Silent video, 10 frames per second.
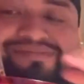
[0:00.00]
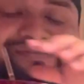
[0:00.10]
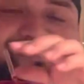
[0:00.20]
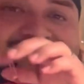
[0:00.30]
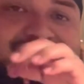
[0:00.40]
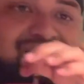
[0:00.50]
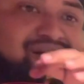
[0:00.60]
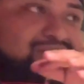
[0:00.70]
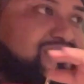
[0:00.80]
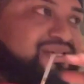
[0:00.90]
We
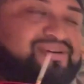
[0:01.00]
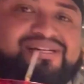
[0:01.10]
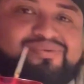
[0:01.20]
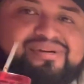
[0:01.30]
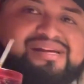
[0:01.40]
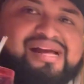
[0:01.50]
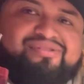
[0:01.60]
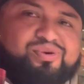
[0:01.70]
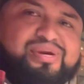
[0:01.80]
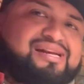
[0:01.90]
already have
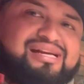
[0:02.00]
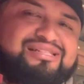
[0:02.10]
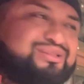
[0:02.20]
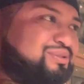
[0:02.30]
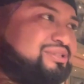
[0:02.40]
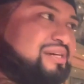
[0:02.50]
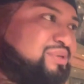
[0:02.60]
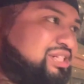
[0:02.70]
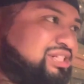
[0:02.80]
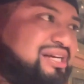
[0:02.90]
the huinazo,
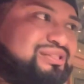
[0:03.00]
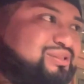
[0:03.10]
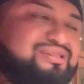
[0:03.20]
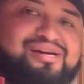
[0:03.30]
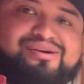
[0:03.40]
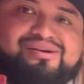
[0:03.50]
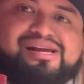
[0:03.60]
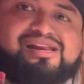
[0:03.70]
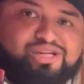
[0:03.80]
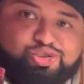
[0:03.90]
sandwichazo, now
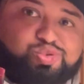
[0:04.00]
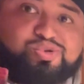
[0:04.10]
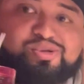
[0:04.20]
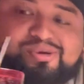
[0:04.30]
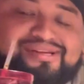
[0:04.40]
el lechudo.